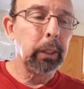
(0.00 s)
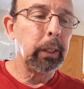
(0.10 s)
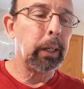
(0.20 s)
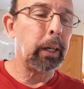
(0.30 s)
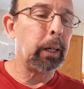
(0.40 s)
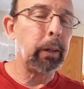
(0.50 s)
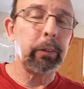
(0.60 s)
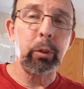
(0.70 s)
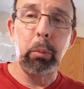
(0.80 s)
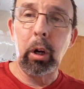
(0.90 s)

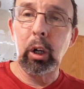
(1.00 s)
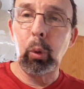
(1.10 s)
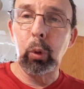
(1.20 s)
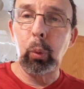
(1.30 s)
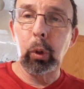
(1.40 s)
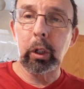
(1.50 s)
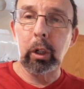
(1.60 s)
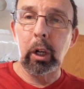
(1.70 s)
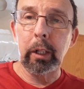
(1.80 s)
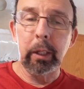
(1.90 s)
Tomorrow we'll work
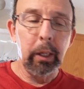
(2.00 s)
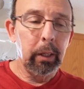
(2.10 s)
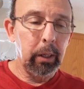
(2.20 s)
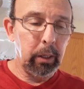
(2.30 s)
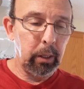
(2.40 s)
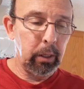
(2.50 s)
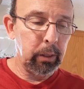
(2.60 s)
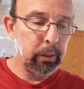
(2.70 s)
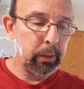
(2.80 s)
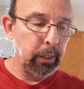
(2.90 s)
on
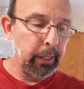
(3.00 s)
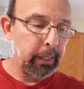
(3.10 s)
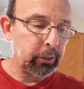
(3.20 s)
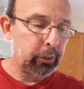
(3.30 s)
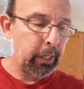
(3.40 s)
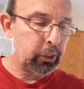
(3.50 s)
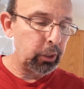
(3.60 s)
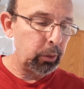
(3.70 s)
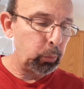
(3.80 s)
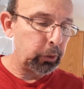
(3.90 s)
the next
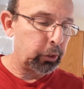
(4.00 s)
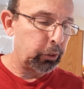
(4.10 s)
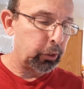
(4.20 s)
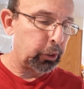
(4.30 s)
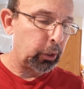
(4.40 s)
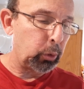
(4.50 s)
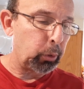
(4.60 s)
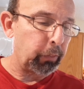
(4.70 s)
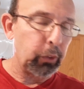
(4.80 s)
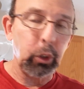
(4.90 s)
section, which is the general
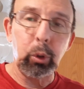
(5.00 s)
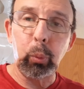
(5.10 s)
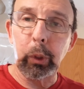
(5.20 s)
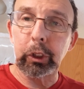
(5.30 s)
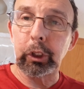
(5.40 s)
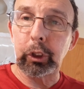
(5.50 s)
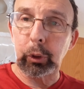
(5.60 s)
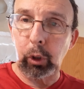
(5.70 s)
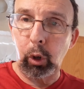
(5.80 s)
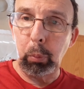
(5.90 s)
review, which is
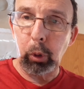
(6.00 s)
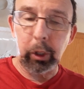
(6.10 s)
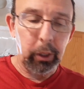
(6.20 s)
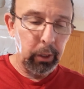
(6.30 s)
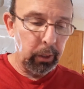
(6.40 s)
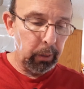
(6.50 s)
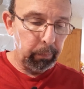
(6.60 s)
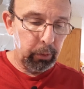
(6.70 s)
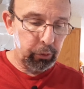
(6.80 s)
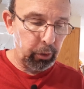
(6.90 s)
your homework.
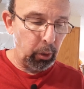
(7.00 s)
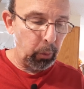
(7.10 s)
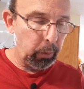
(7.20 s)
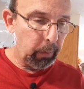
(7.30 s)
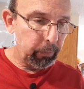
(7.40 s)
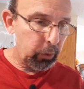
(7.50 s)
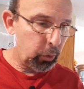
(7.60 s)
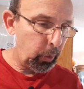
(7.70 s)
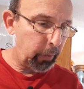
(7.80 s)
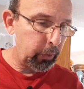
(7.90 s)
So
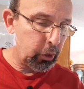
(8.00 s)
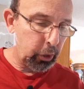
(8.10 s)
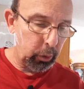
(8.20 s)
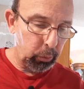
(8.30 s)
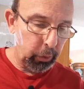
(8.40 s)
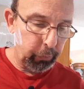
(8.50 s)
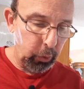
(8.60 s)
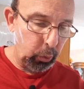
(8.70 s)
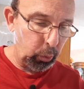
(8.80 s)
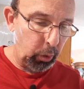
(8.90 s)
you have the general
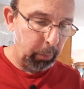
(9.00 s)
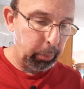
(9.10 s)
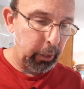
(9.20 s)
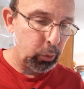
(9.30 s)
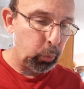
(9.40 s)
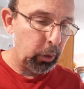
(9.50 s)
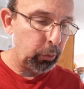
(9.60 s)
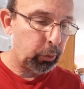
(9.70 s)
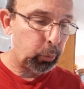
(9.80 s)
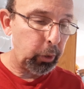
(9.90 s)
review on page
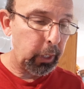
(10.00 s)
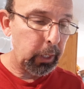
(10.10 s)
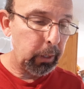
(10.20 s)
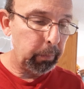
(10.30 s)
103,